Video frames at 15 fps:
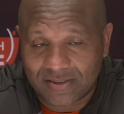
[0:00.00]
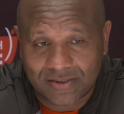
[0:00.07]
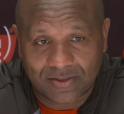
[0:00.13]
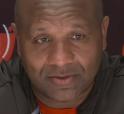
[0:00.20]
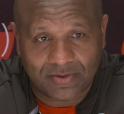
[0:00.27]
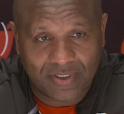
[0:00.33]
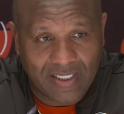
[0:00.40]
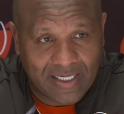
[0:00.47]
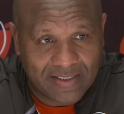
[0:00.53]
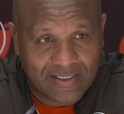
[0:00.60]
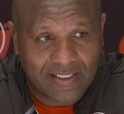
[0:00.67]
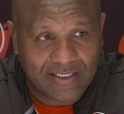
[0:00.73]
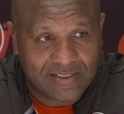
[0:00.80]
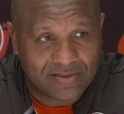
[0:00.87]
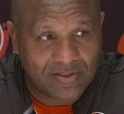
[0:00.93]
So I
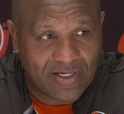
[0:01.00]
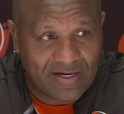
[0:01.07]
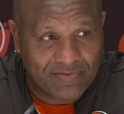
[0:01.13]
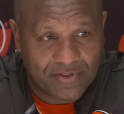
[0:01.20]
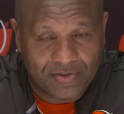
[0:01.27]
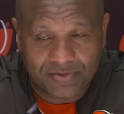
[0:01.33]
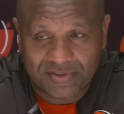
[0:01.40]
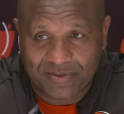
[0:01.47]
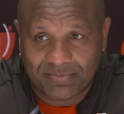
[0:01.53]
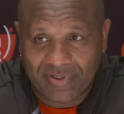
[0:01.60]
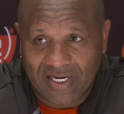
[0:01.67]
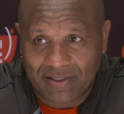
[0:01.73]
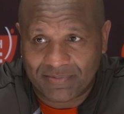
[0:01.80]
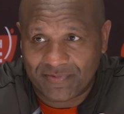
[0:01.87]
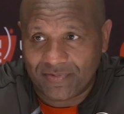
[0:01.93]
think he's going to have a huge
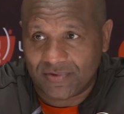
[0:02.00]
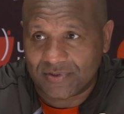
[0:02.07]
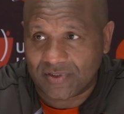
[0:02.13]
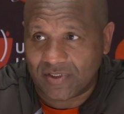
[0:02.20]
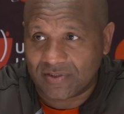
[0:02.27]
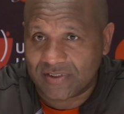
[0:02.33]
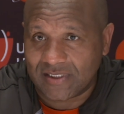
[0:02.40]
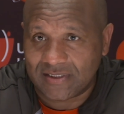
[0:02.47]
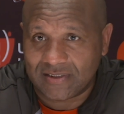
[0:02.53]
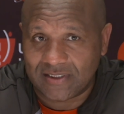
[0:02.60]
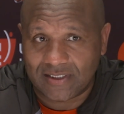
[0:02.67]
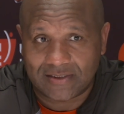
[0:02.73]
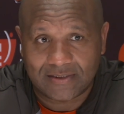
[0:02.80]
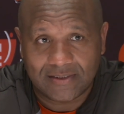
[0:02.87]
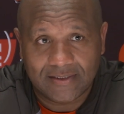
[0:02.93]
impact before it's all said and
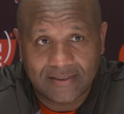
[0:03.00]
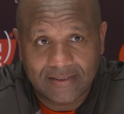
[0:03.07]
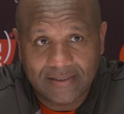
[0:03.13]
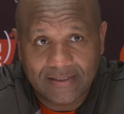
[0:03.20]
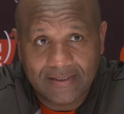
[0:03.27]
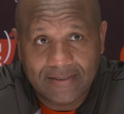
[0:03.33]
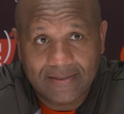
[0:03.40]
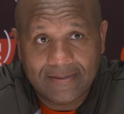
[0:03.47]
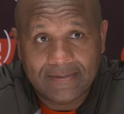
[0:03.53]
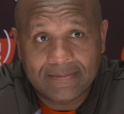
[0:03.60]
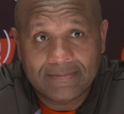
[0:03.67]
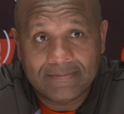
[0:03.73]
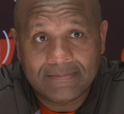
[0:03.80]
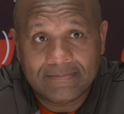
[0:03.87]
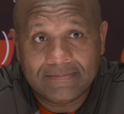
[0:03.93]

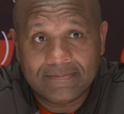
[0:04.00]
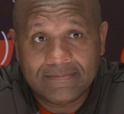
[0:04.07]
done.